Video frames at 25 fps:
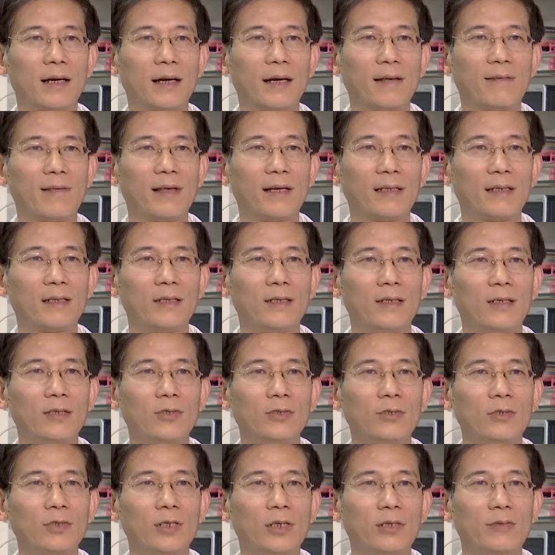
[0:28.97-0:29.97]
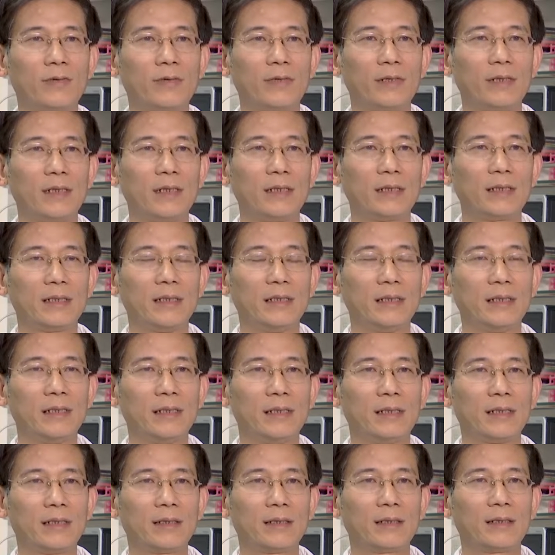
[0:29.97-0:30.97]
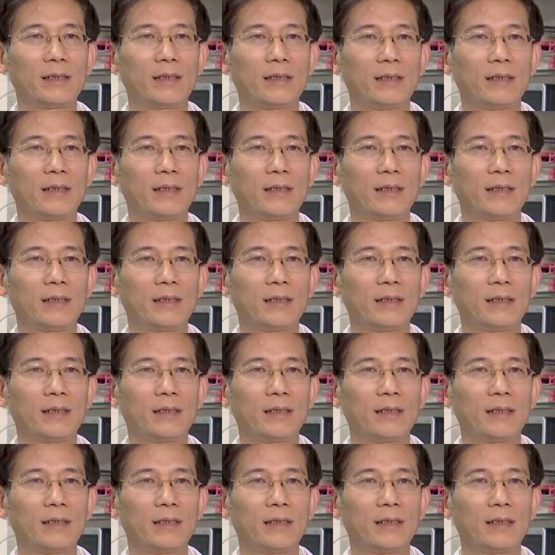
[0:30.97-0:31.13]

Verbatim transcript: are that no surgery is needed,